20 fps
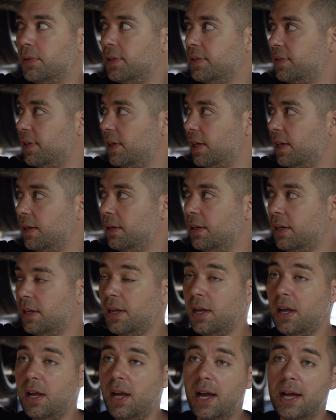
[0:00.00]
but
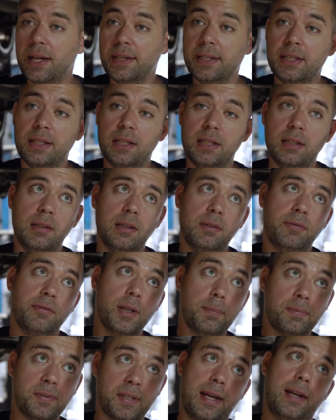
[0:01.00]
on the
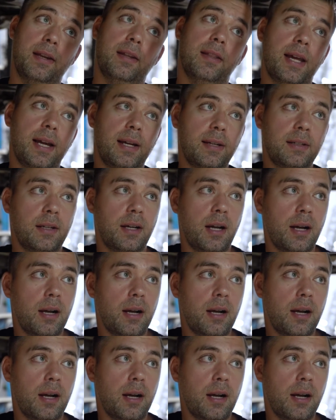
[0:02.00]
flip side of that,